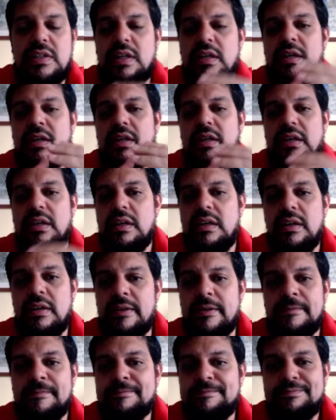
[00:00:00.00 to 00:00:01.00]

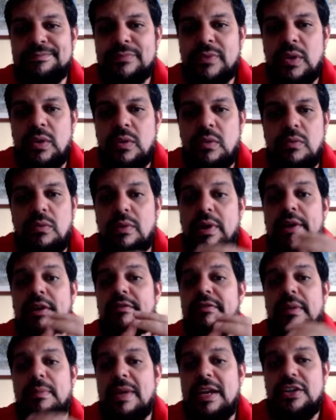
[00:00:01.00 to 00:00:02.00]
one of
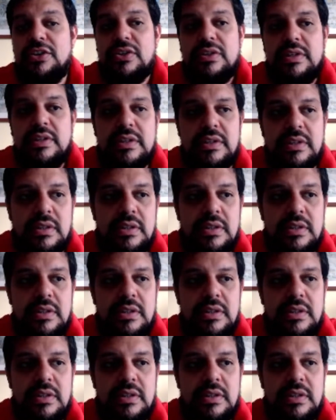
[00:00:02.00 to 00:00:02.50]
the majors.